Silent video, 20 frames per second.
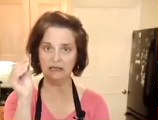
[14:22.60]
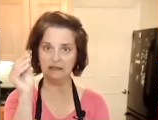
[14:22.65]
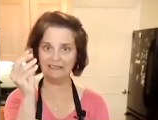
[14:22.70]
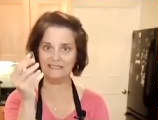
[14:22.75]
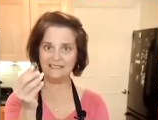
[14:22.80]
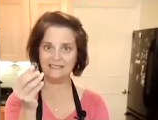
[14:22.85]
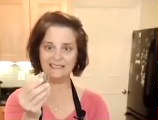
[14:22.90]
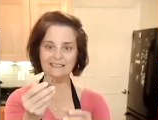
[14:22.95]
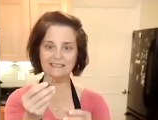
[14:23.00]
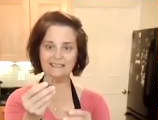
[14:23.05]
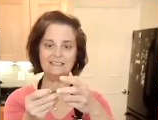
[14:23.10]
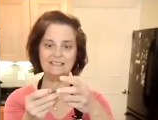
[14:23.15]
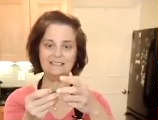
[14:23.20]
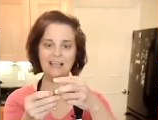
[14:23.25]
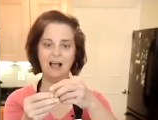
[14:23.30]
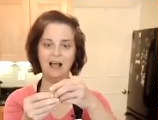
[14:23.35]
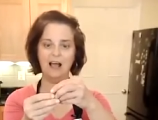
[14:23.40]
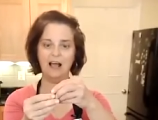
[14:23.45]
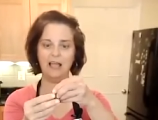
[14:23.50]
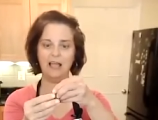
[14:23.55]
This is
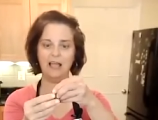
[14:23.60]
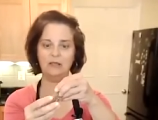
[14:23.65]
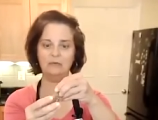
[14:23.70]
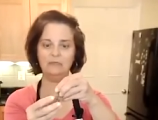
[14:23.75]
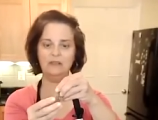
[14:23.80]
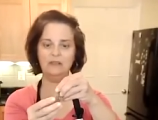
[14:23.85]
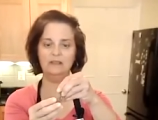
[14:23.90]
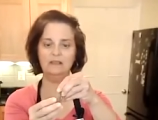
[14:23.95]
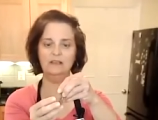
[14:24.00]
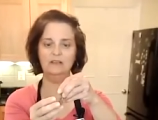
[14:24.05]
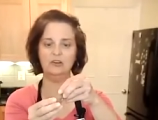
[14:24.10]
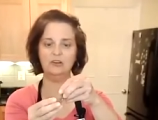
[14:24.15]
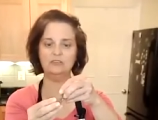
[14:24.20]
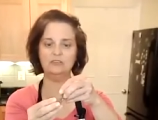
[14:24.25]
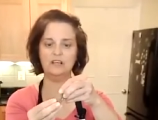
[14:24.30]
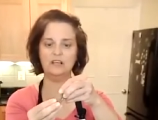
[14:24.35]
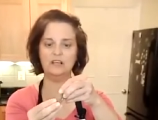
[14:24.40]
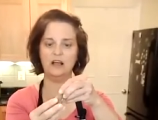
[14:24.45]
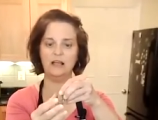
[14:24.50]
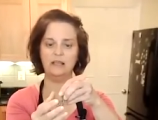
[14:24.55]
thyme. Her
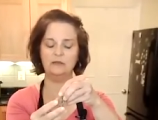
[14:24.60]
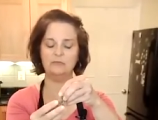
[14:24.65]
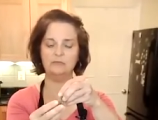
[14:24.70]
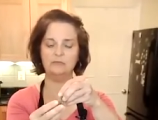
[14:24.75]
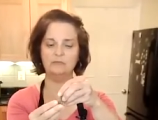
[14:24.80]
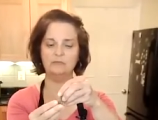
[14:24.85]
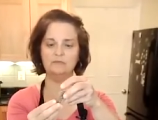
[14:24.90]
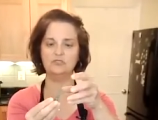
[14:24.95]
thyme,